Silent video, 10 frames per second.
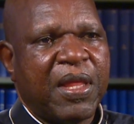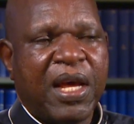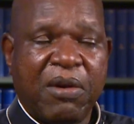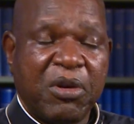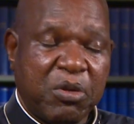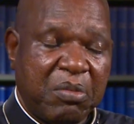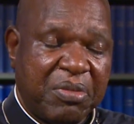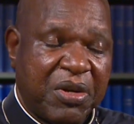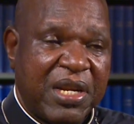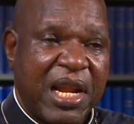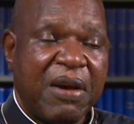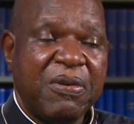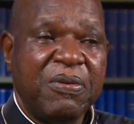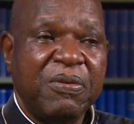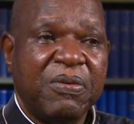And that was what brought
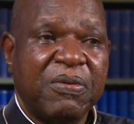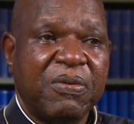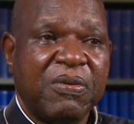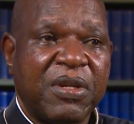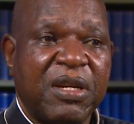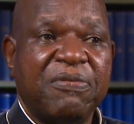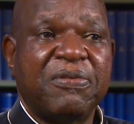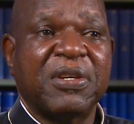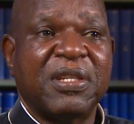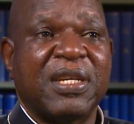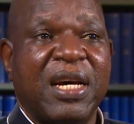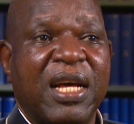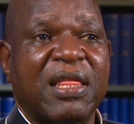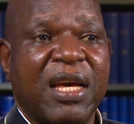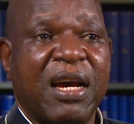now the first
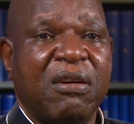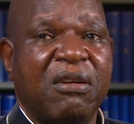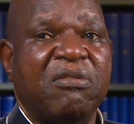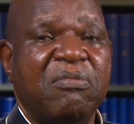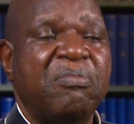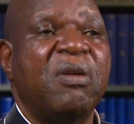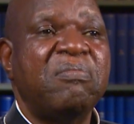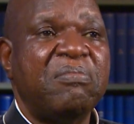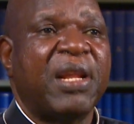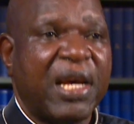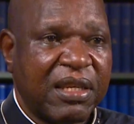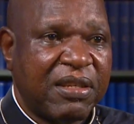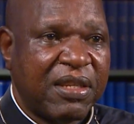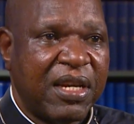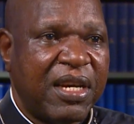attack of bomb
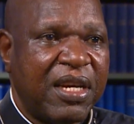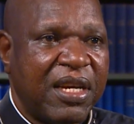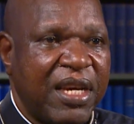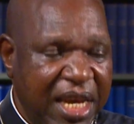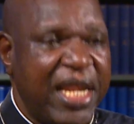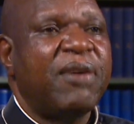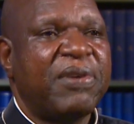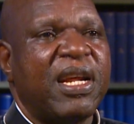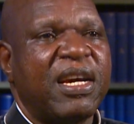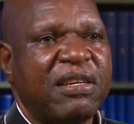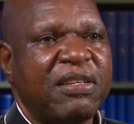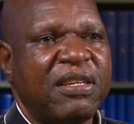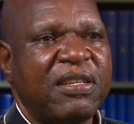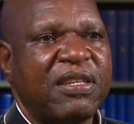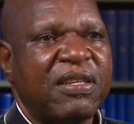blasts in our
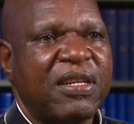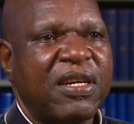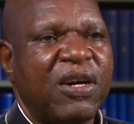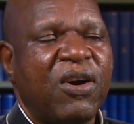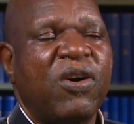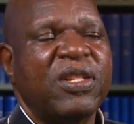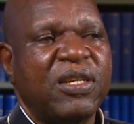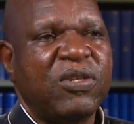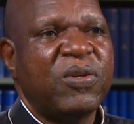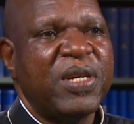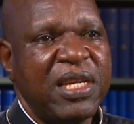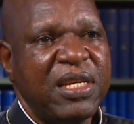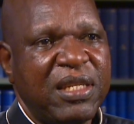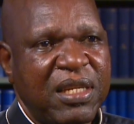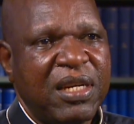diocese on the
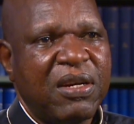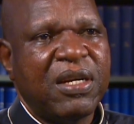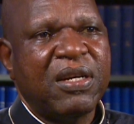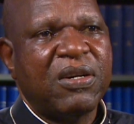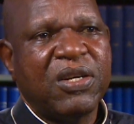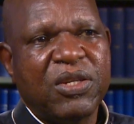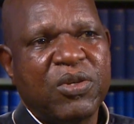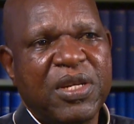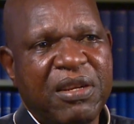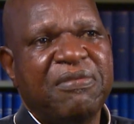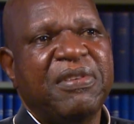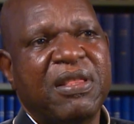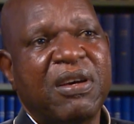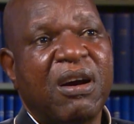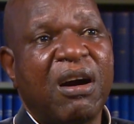
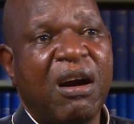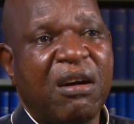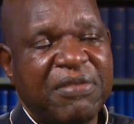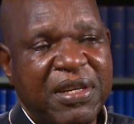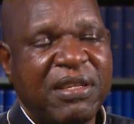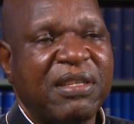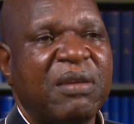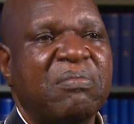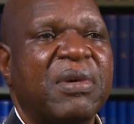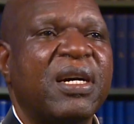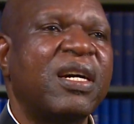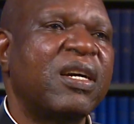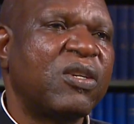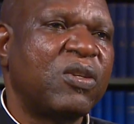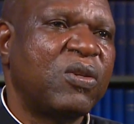25th of December
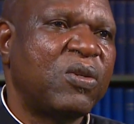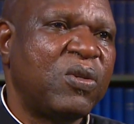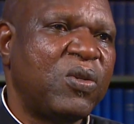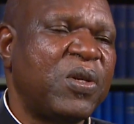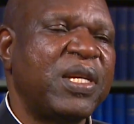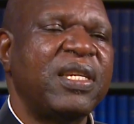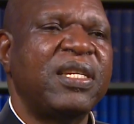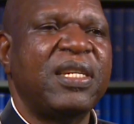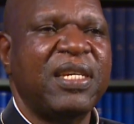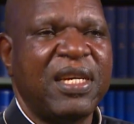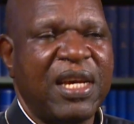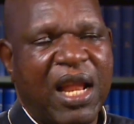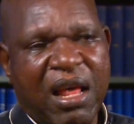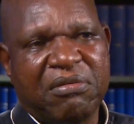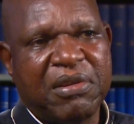
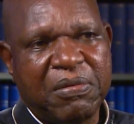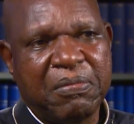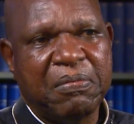2011.